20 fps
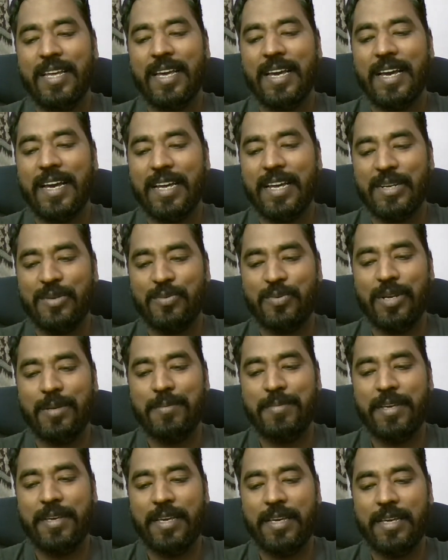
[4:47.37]
and we'll
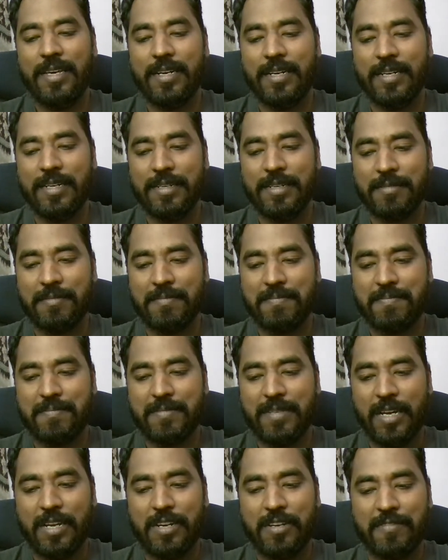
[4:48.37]
be
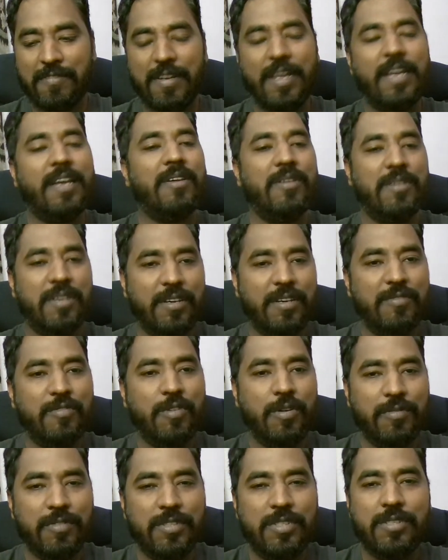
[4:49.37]
kind of like looking
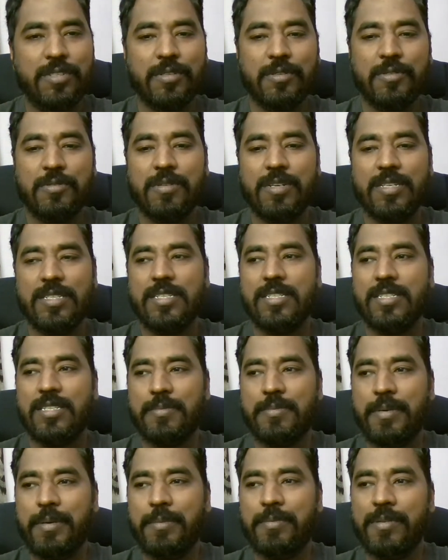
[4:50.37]
forward to
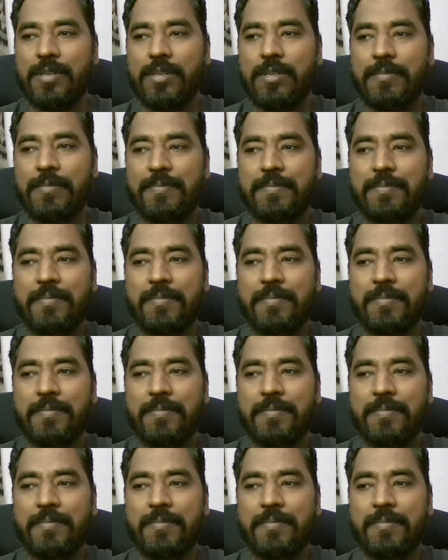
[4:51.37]
assist people.